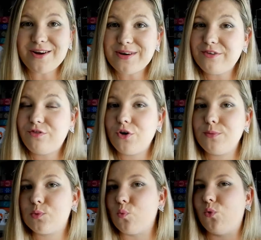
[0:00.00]
I read
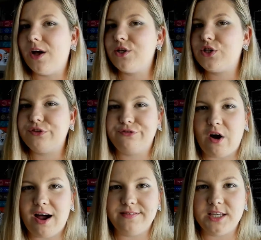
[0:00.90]
volumes 1 to
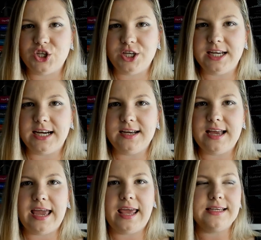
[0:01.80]
5 this year,
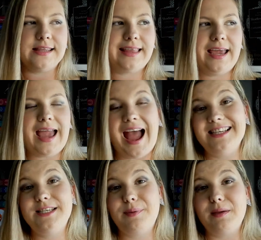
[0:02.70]
and they
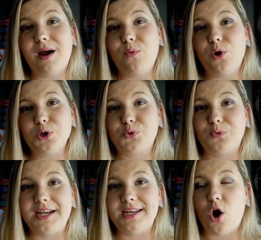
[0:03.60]
had to be my worst
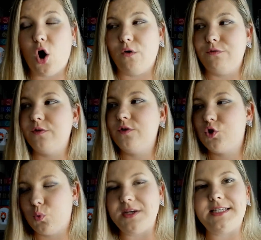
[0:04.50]
read of
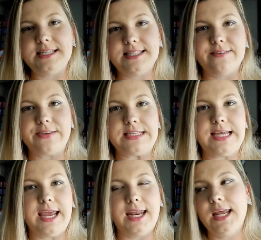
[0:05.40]

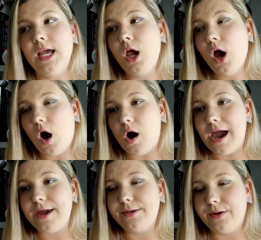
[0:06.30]
2017.
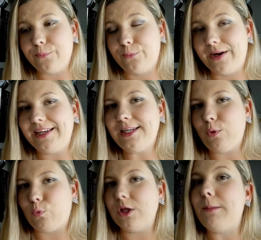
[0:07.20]
I
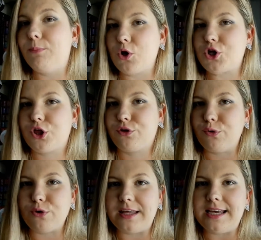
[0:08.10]
really, really pushed
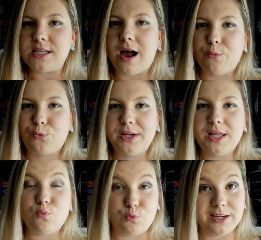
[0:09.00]
through these. I
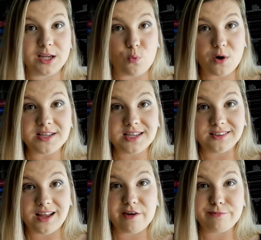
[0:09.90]
really, really wanted to
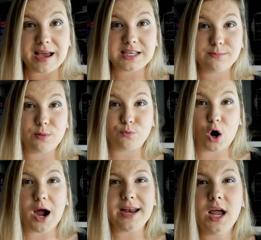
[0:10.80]
love Maximum
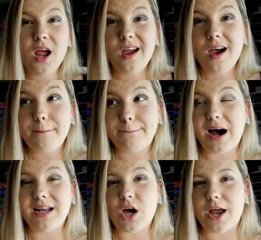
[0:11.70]
Ride,
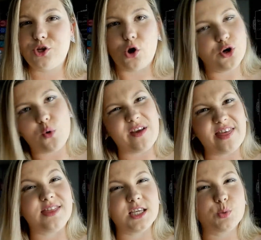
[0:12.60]
but I don't know
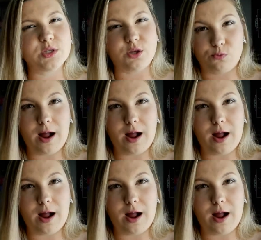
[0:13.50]
whether this was the